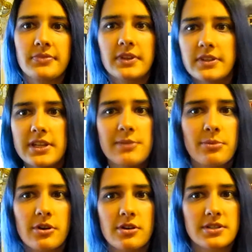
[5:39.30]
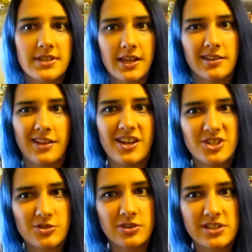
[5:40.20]
deeper
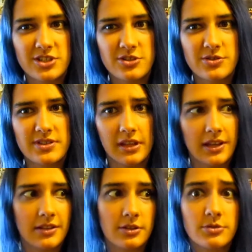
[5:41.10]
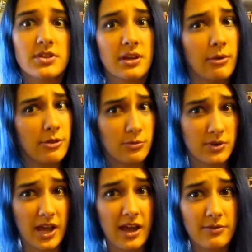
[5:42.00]
psychological issues that losing a mother would
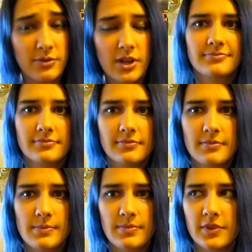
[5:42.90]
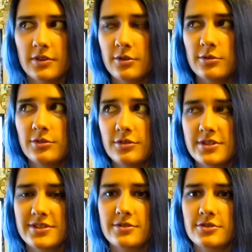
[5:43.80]
have. Her older
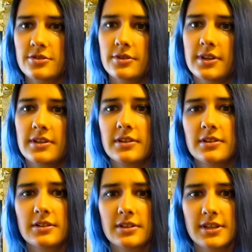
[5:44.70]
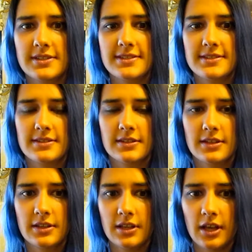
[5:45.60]
sister Serena gets
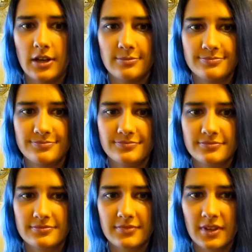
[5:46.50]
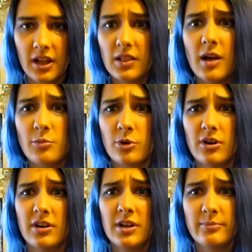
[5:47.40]
a lot
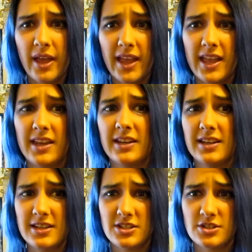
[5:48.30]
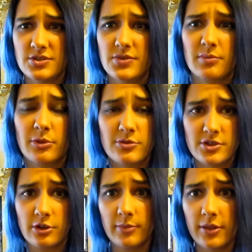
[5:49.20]
more pain and issues from losing
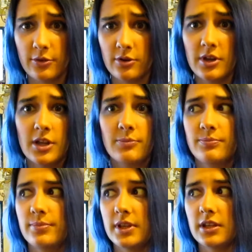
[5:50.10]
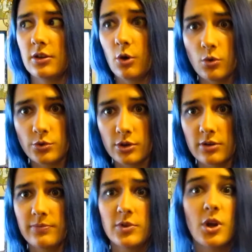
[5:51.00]
her mother, being
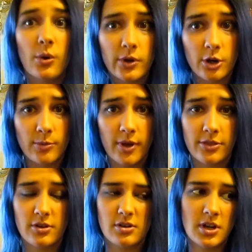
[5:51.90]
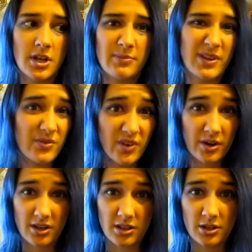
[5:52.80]
older, knowing her mother, being very
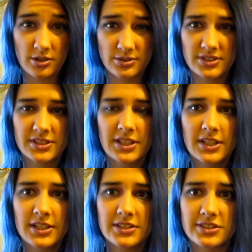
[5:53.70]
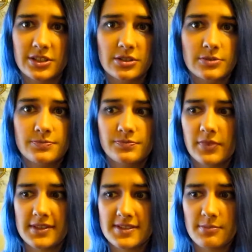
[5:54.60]
close. So
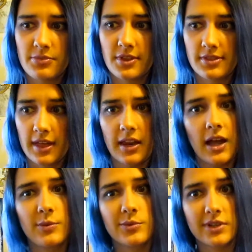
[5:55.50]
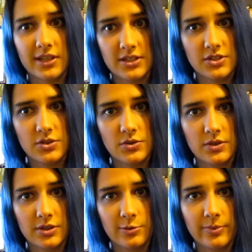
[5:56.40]
that's something that I will get into a
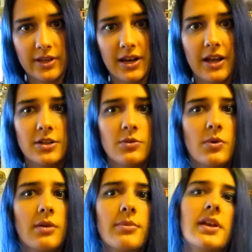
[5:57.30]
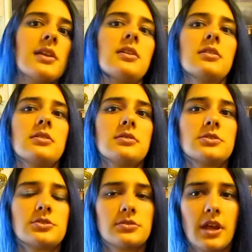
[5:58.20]
little bit. I don't want
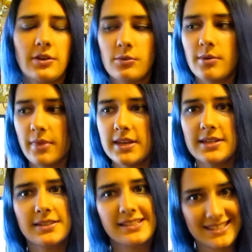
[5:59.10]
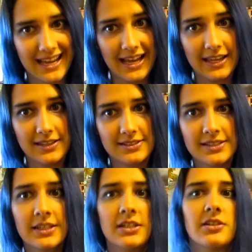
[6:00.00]
Maiden in Disguise
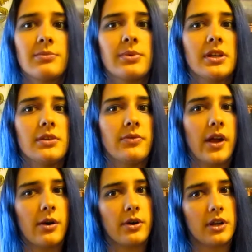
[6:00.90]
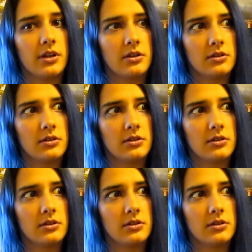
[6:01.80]
to be very